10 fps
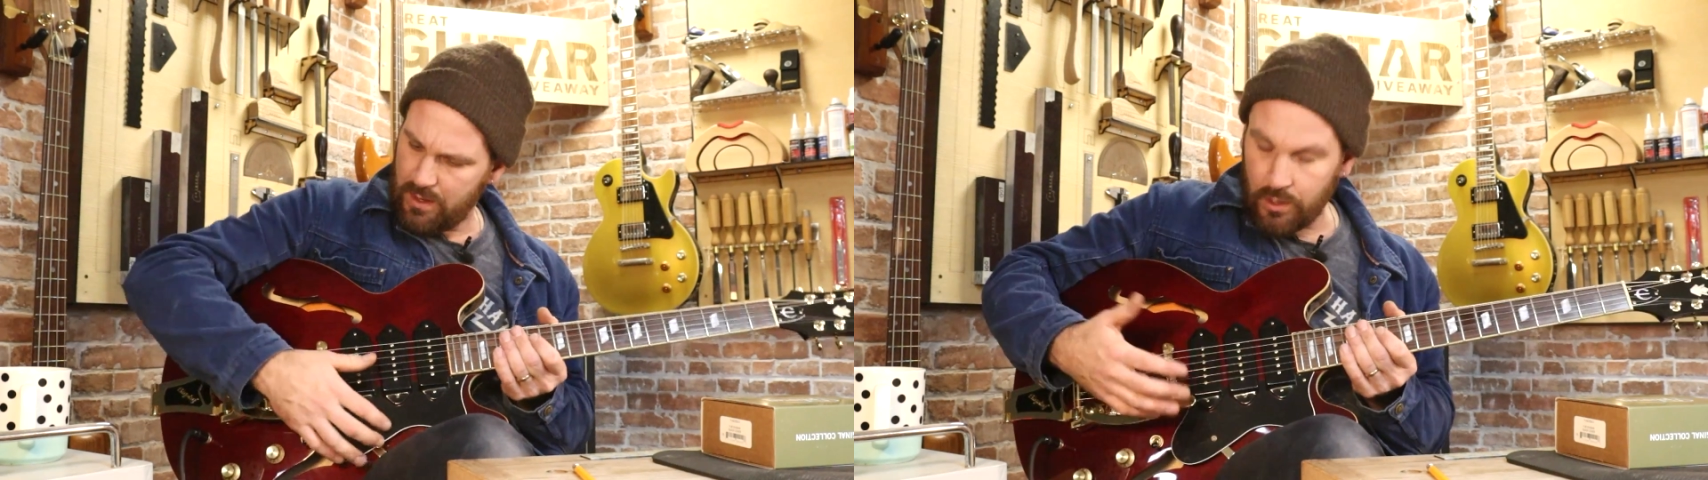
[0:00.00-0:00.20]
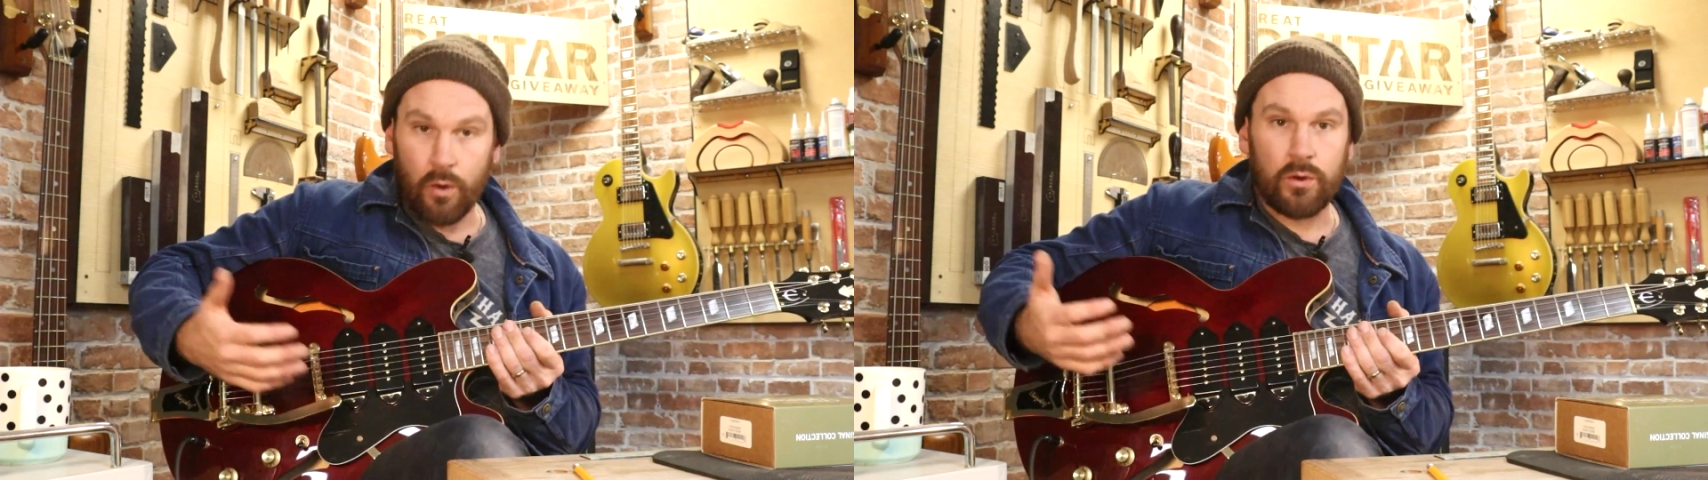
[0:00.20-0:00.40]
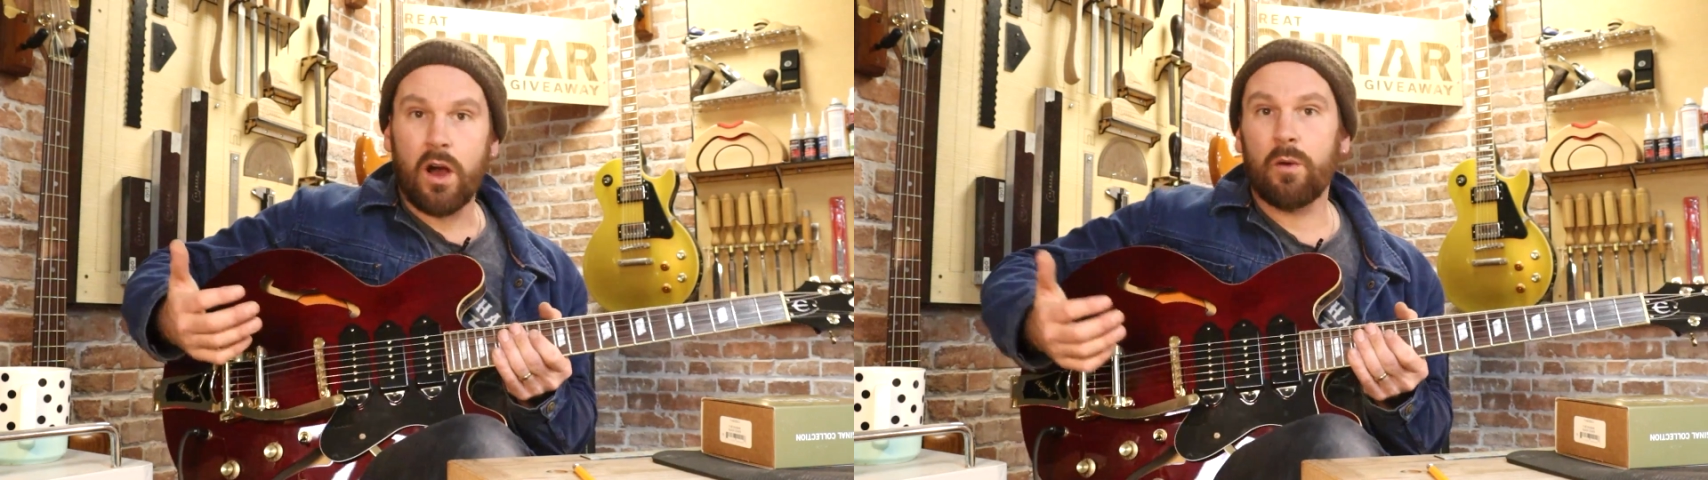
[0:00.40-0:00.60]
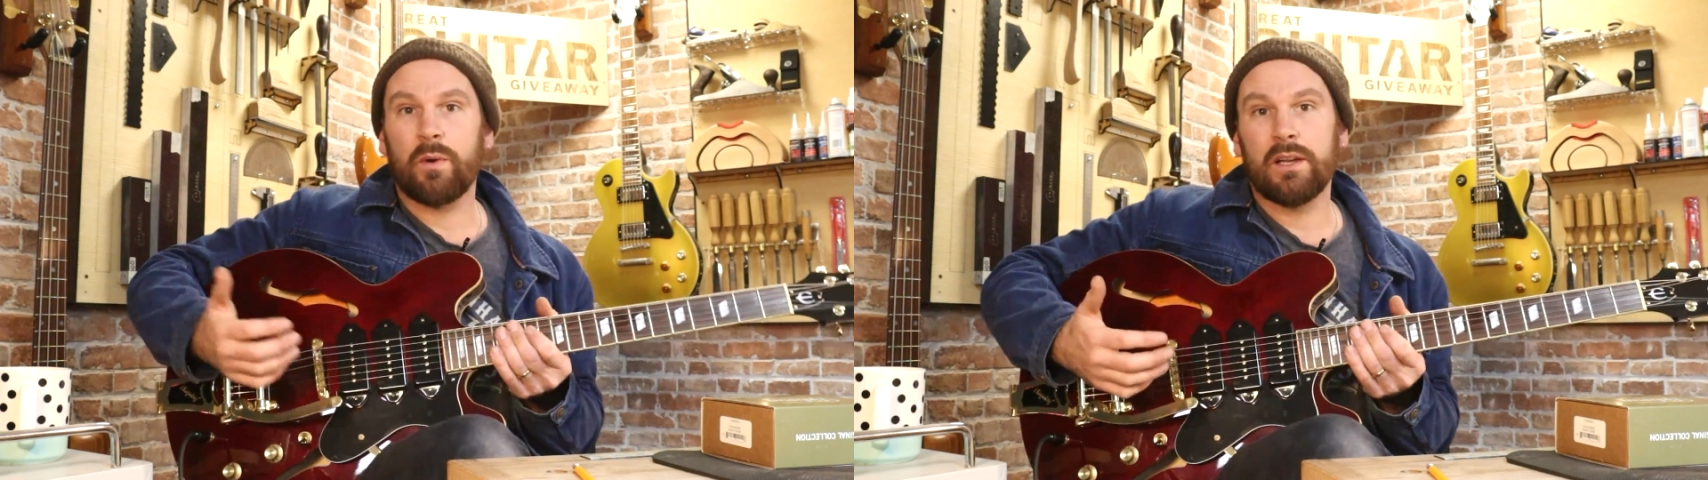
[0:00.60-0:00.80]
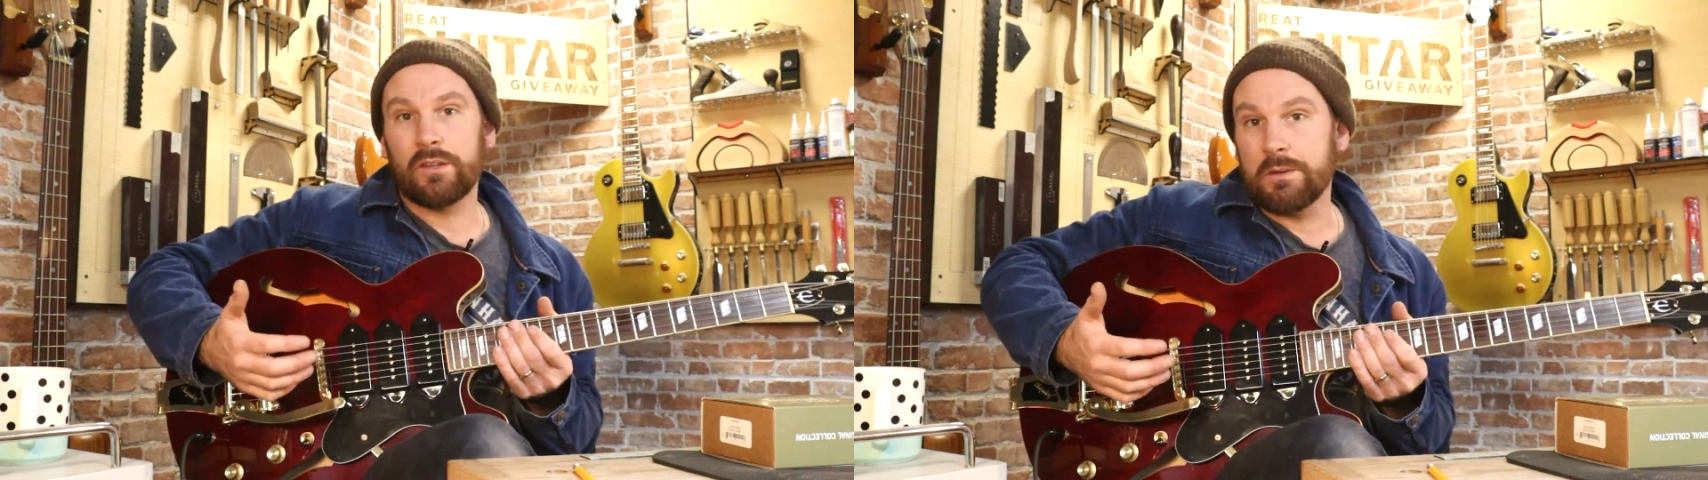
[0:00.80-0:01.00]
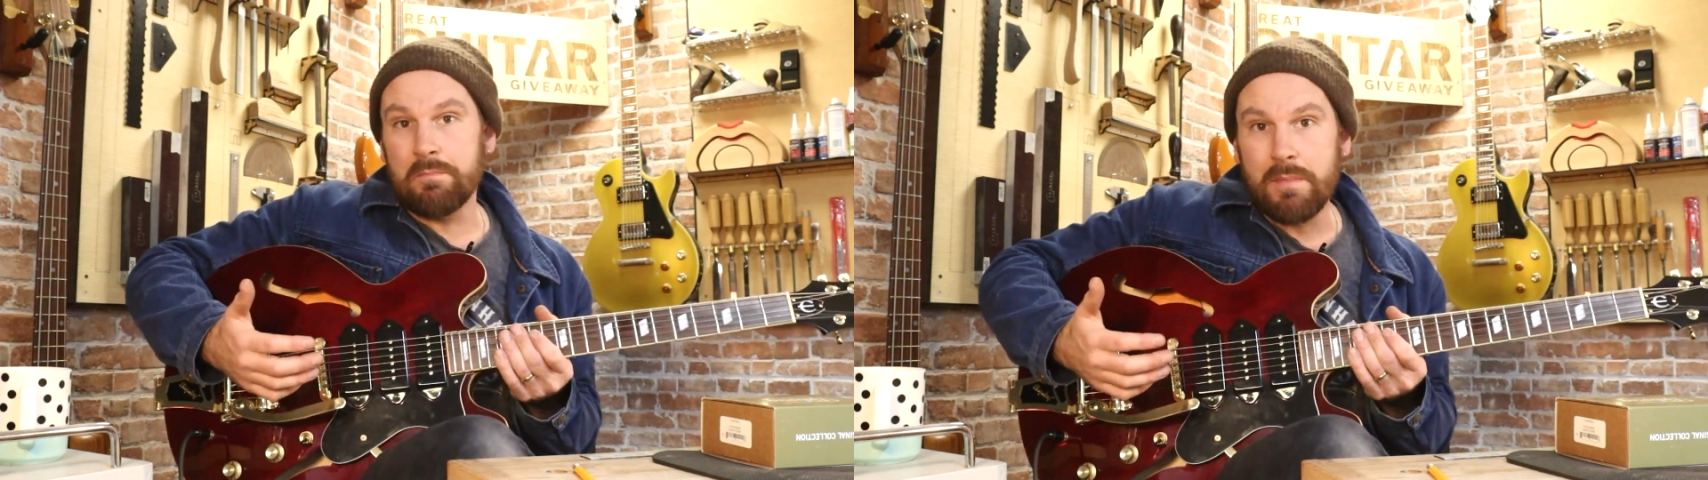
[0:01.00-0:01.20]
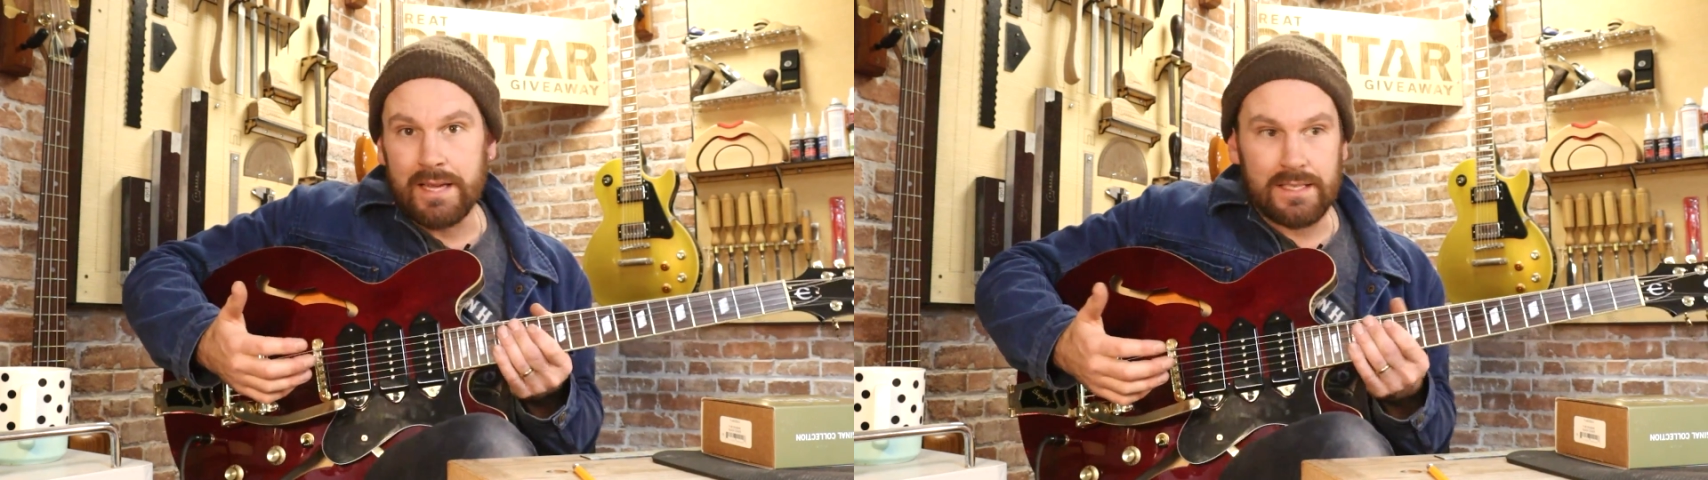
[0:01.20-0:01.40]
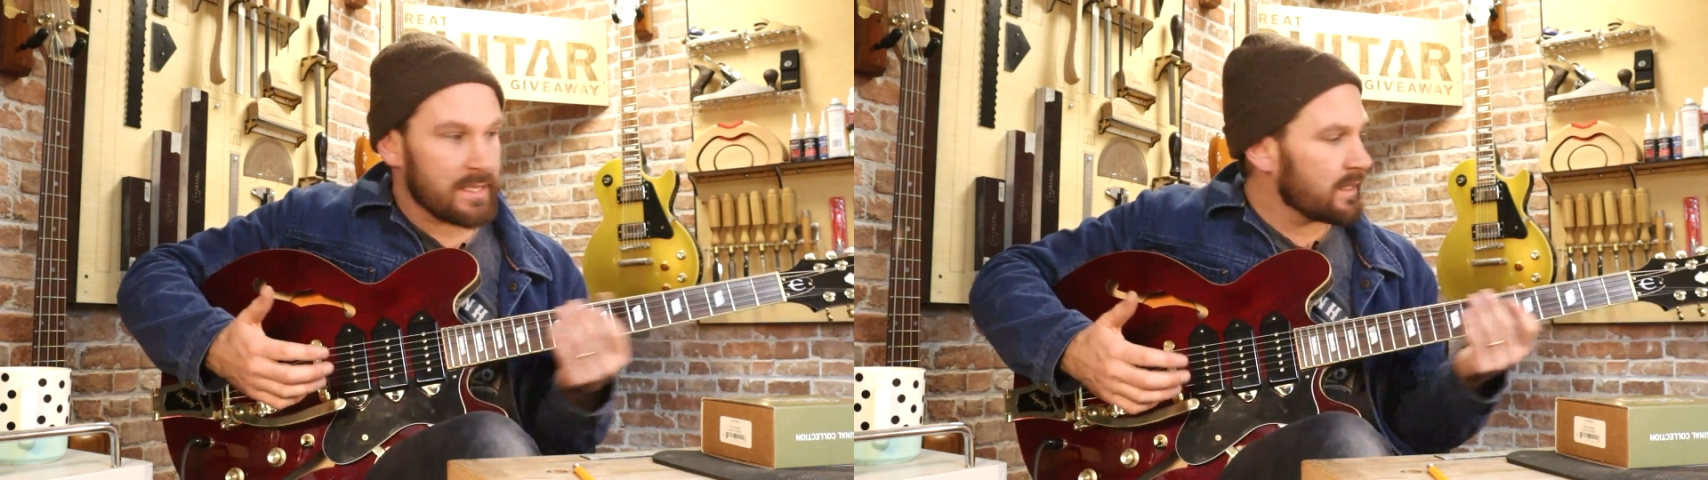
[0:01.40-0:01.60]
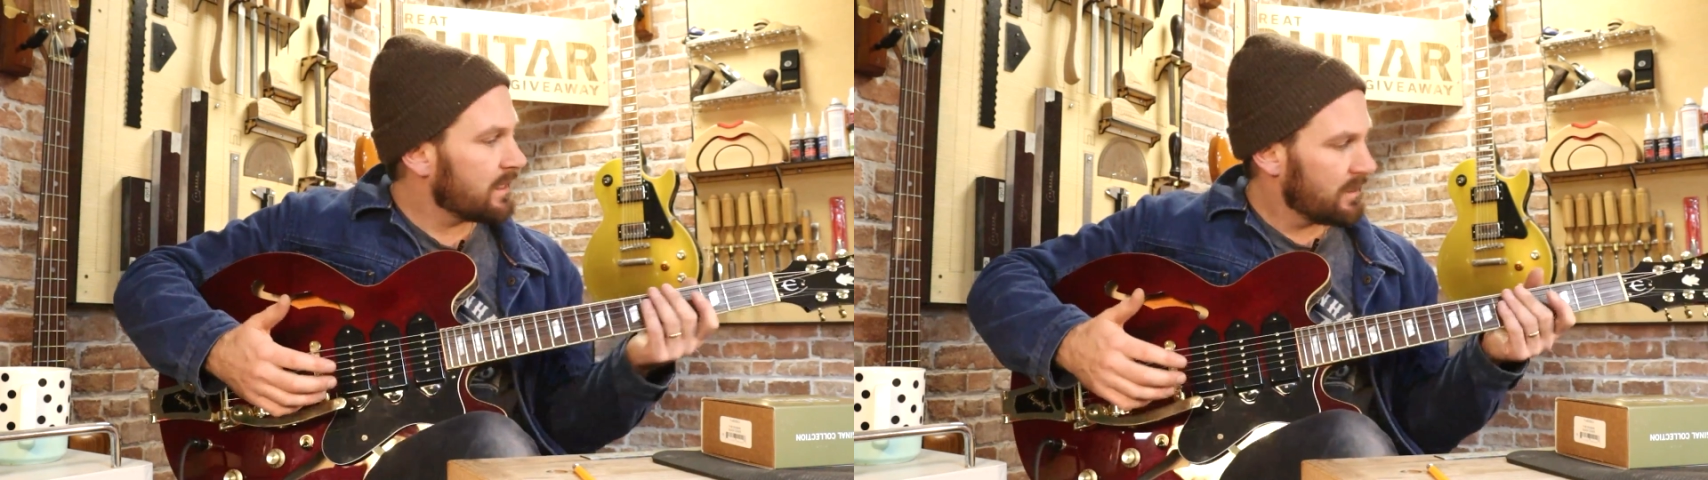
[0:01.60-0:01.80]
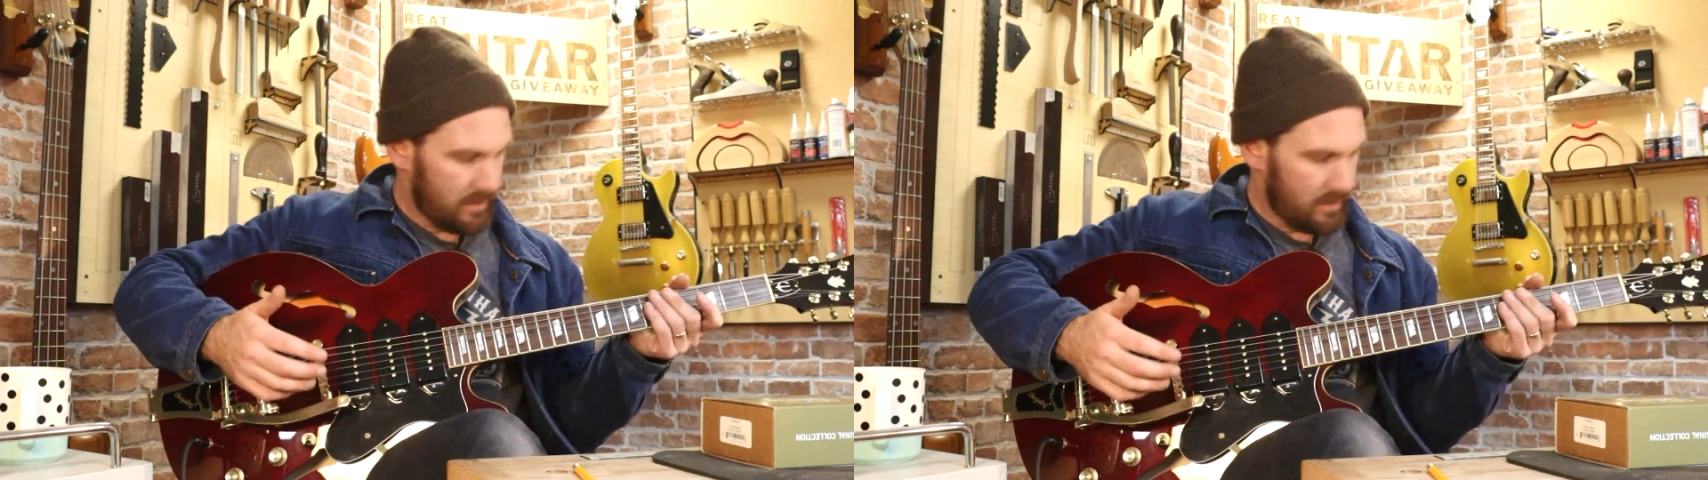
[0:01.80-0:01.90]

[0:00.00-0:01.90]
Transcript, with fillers: Gold hardware looks amazing.